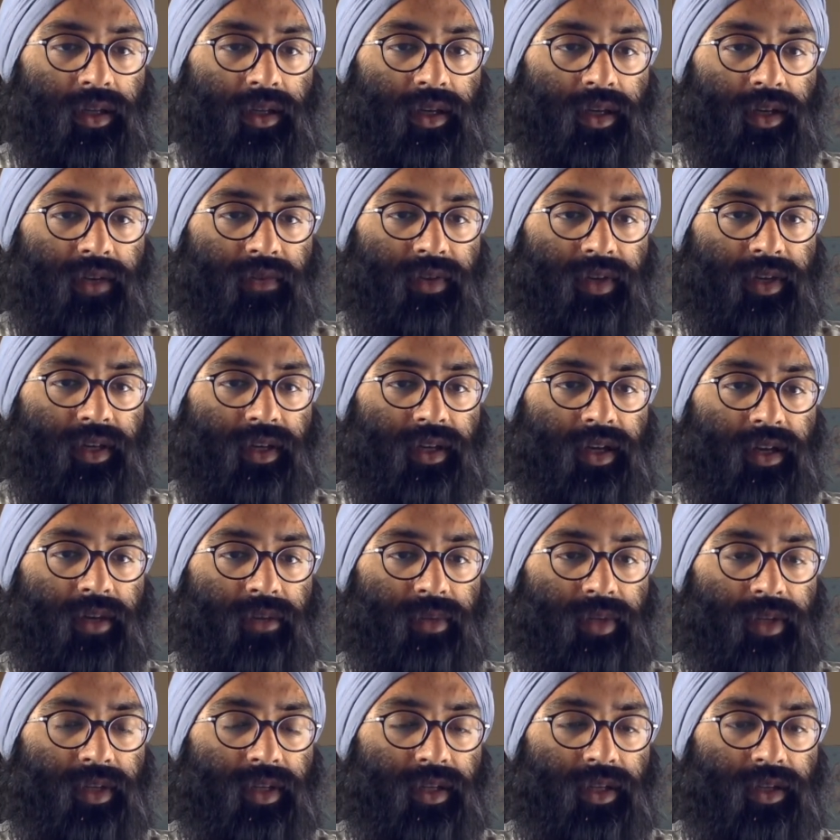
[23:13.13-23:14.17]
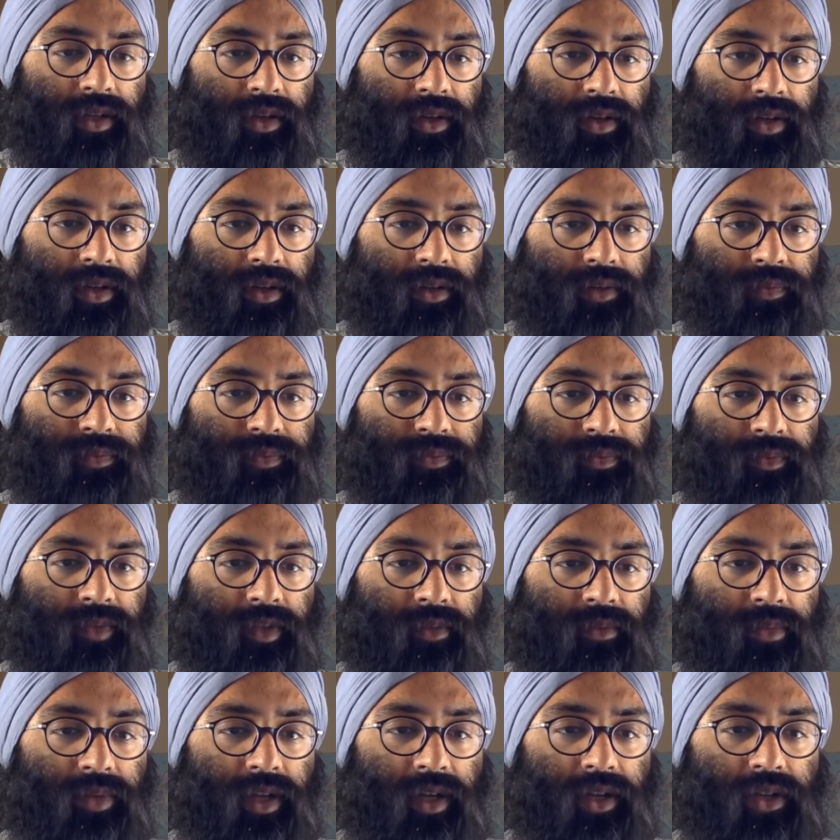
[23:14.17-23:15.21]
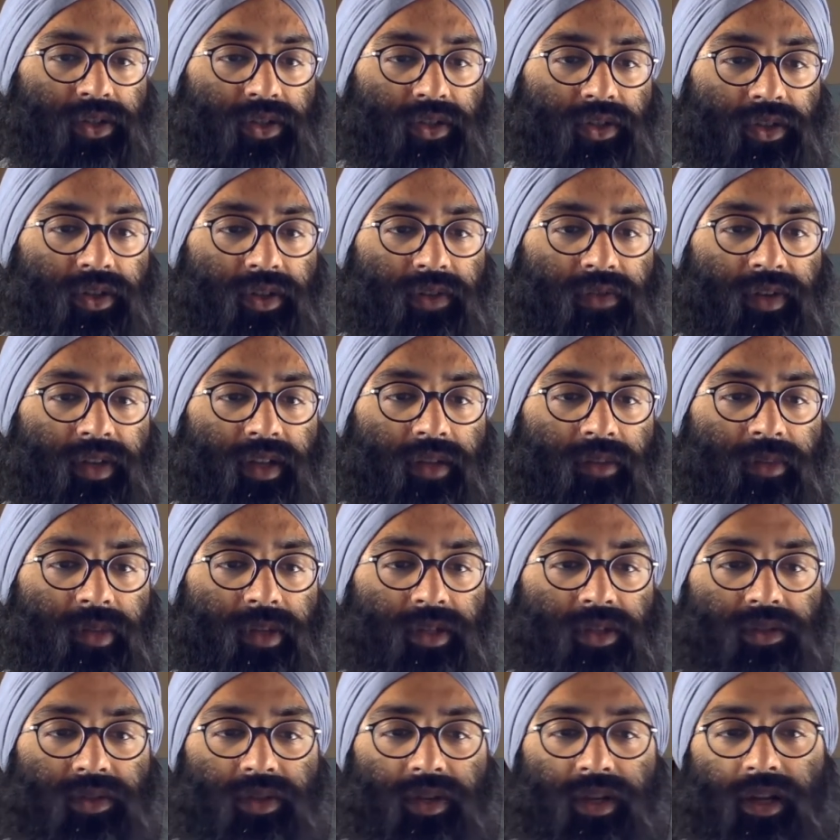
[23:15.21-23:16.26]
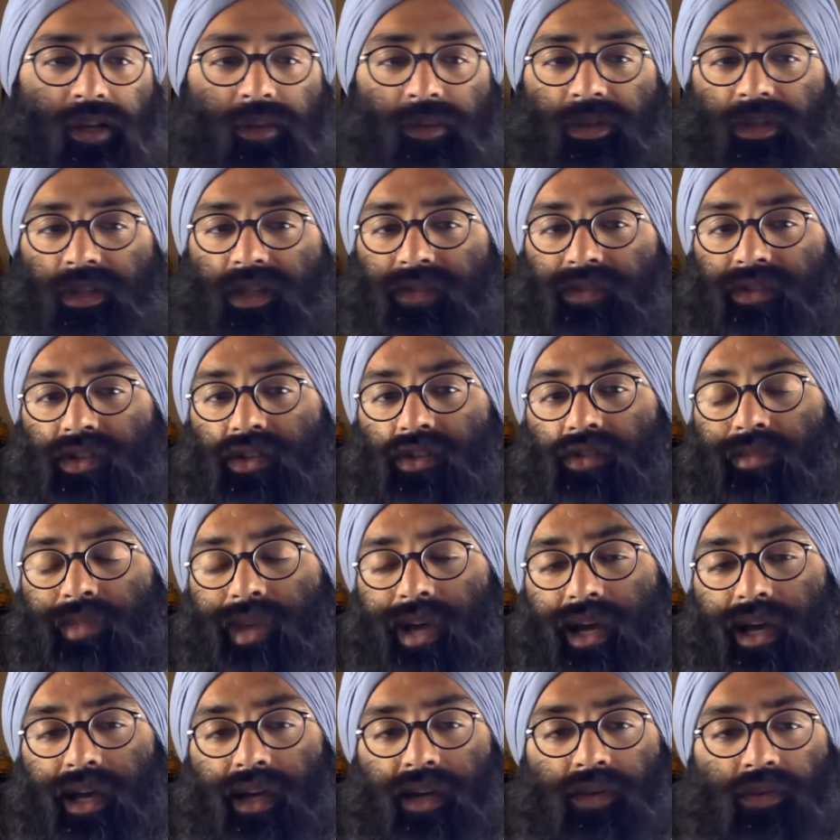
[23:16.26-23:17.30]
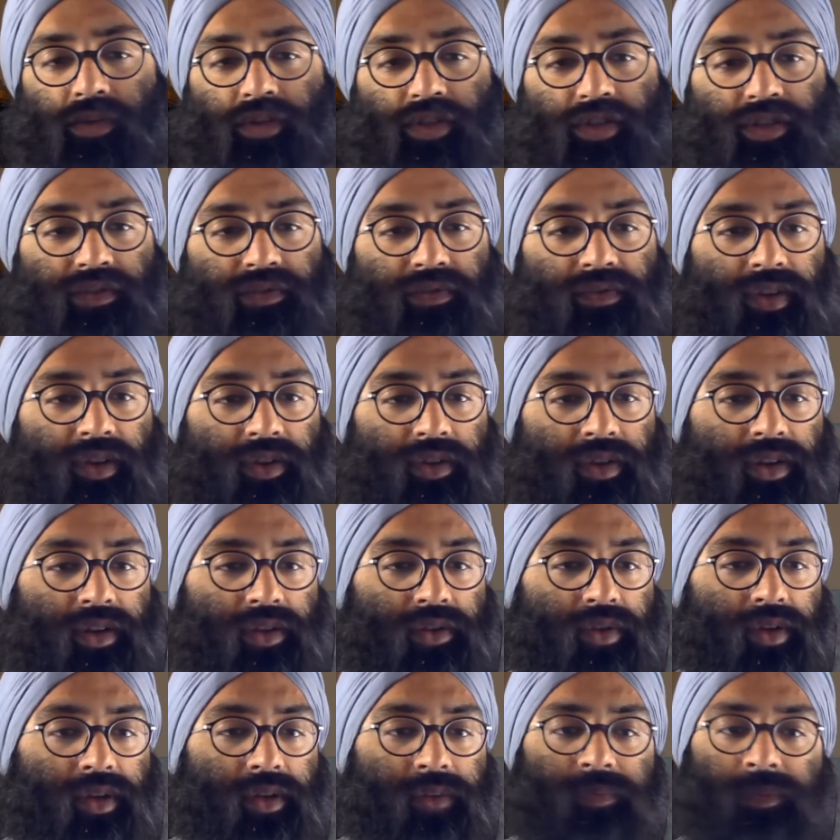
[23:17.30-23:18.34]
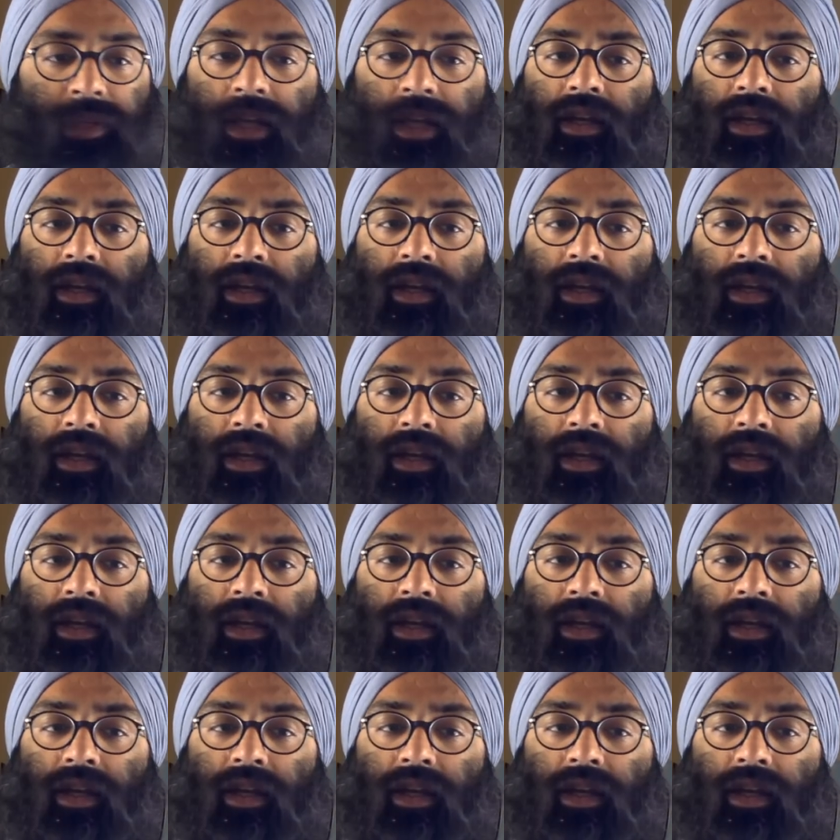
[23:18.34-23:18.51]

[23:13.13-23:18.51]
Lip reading: If I come here, blocks your development, so I'd almost have to go back, which is very annoying.